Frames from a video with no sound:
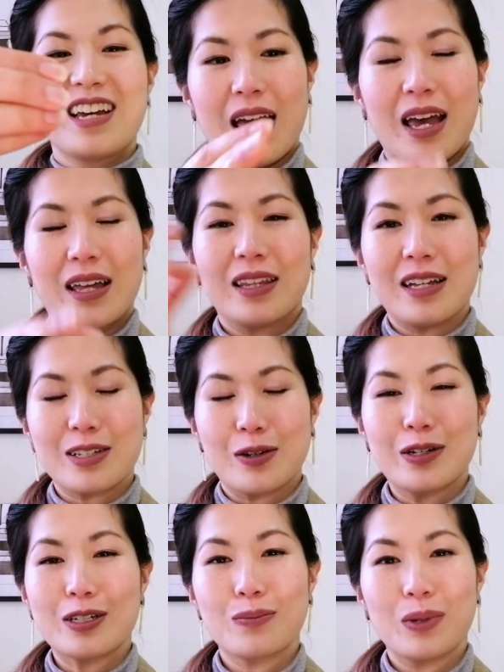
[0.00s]
and that's
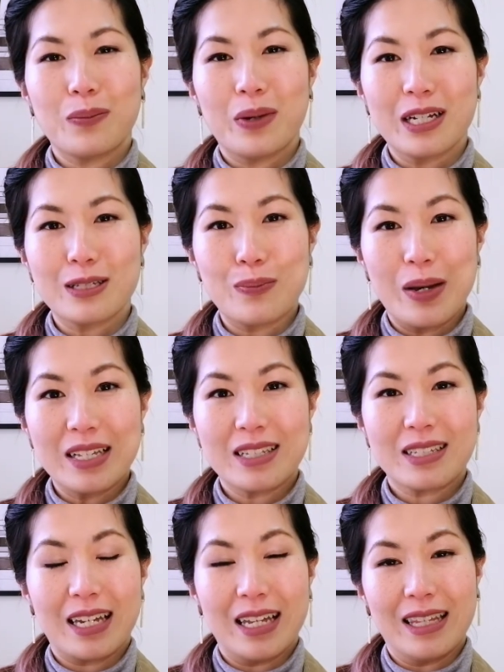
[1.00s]
going to minimize mess
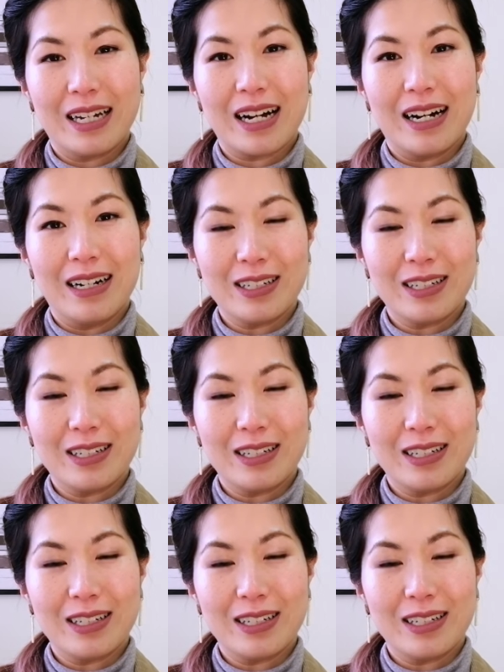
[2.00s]
in the car.